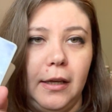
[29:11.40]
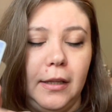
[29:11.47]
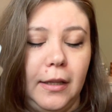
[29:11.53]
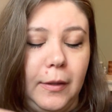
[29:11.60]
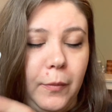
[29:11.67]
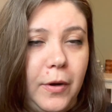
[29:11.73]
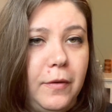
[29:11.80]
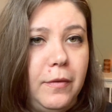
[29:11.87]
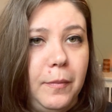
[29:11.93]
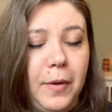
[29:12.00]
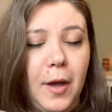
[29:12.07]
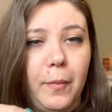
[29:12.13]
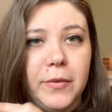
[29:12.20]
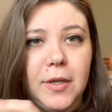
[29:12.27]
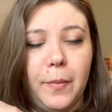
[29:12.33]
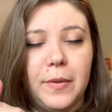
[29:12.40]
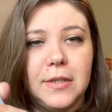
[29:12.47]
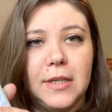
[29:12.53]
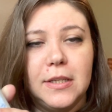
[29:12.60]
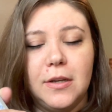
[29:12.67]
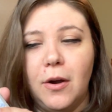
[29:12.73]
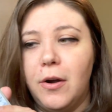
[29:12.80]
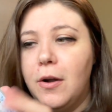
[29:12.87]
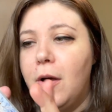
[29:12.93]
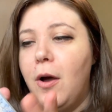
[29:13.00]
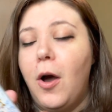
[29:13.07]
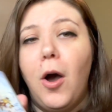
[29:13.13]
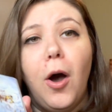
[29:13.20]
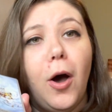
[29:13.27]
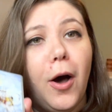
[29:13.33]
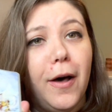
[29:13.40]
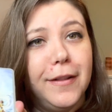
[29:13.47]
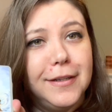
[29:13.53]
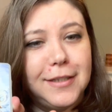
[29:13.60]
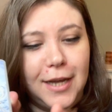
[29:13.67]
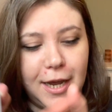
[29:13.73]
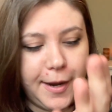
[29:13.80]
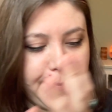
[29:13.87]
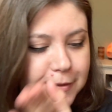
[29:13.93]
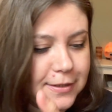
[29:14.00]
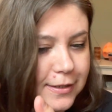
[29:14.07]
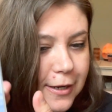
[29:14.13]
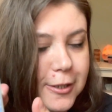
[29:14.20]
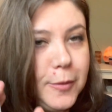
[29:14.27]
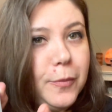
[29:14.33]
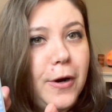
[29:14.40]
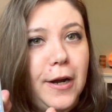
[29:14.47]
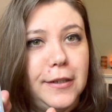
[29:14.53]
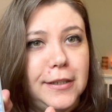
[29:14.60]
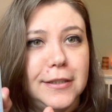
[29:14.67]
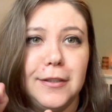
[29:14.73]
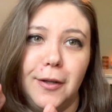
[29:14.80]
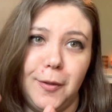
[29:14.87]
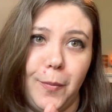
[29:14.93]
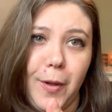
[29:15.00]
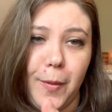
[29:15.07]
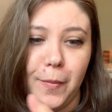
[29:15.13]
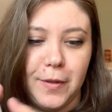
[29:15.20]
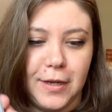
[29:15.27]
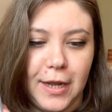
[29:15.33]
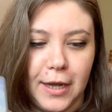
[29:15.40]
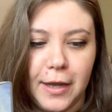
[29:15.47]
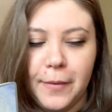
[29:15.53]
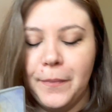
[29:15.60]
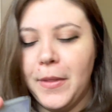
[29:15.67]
one of them comes up as this card all the time. It's not a surprise. It's on the bottom of the deck.